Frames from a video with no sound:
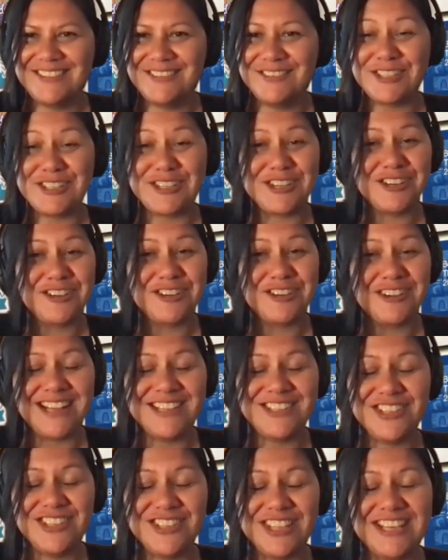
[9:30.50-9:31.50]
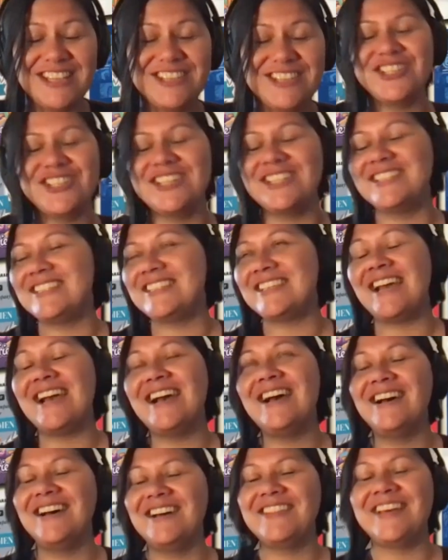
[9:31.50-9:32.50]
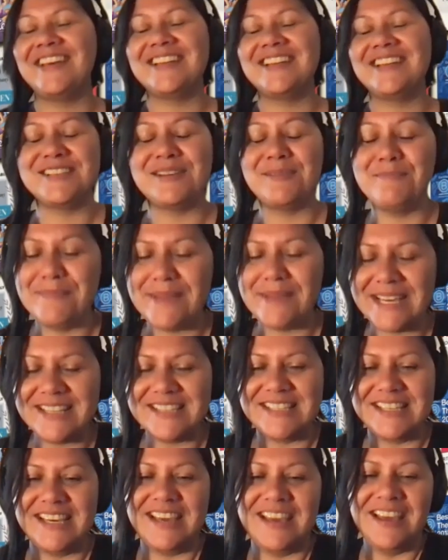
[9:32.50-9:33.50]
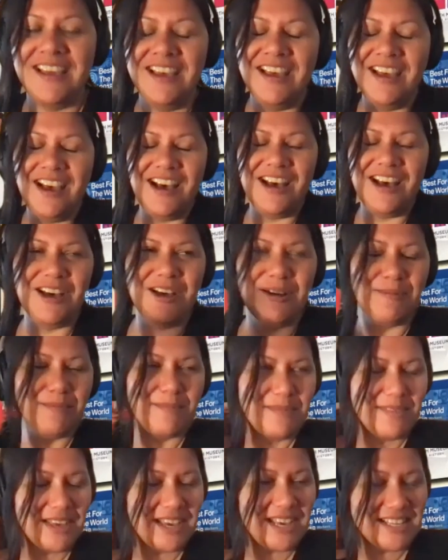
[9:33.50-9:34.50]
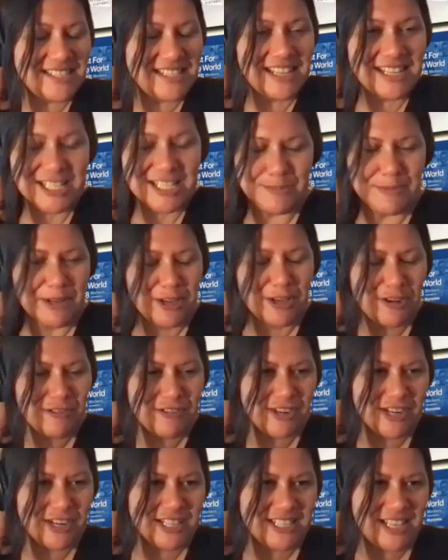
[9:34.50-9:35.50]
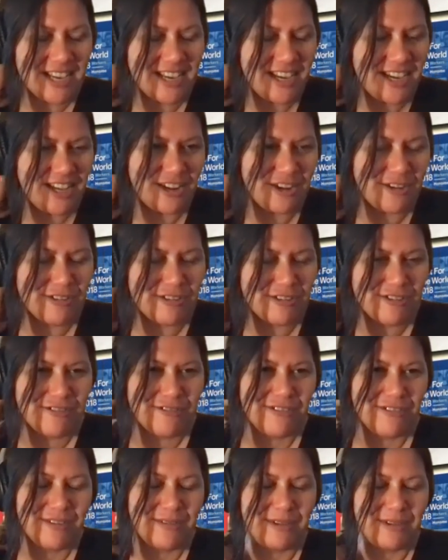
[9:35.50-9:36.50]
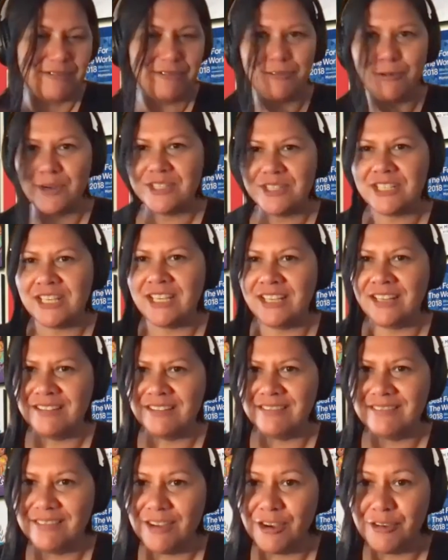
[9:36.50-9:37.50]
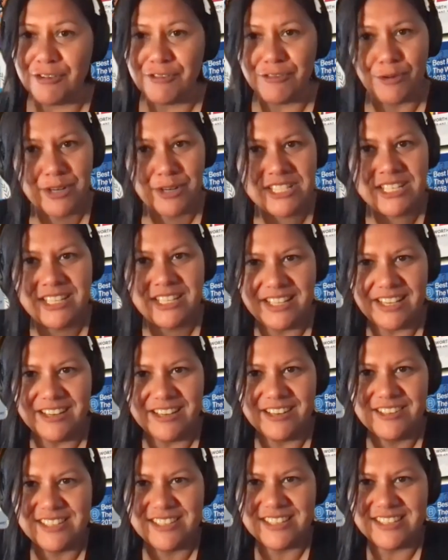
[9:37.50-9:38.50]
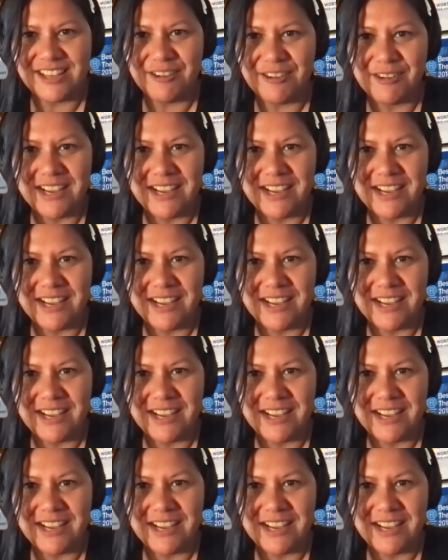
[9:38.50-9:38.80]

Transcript: well, congratulations. Yeah, that's amazing. Um, like I said, it's been over a decade, over I mean 14, over 14 years, is that